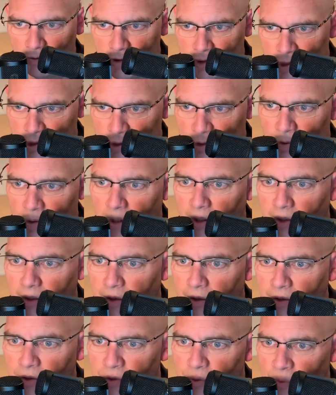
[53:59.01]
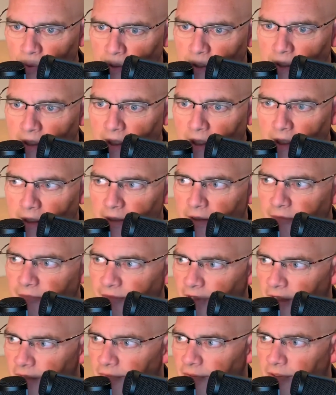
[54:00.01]
229 to
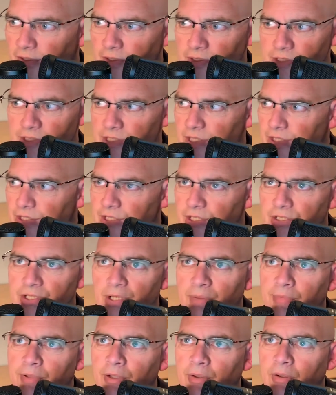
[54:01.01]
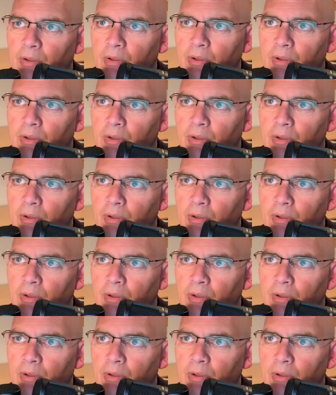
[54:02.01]
560 something.